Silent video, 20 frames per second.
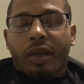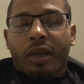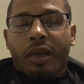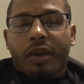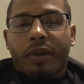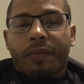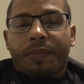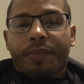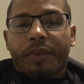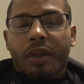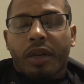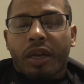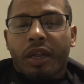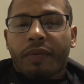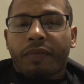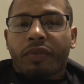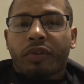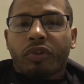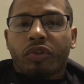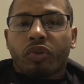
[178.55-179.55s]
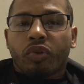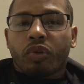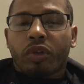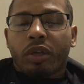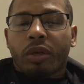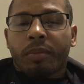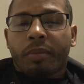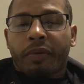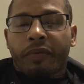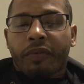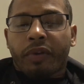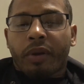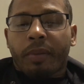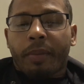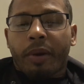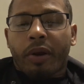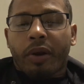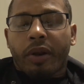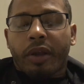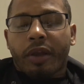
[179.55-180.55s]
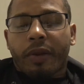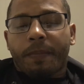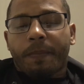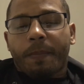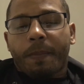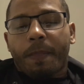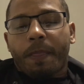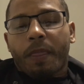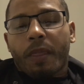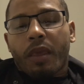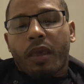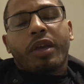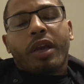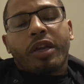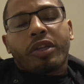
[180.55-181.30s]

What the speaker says: and live the dream of an American. The